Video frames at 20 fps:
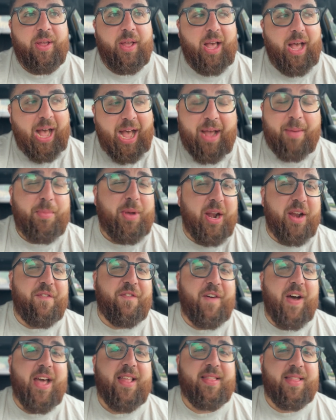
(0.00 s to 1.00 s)
I'm going to
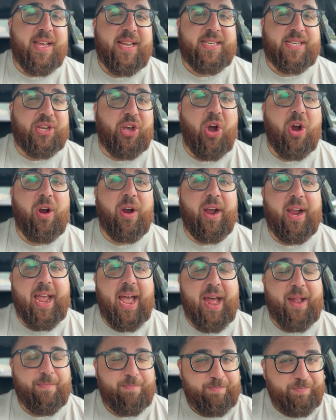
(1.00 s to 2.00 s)
find this car
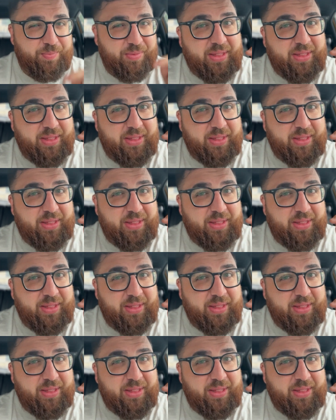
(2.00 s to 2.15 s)
again.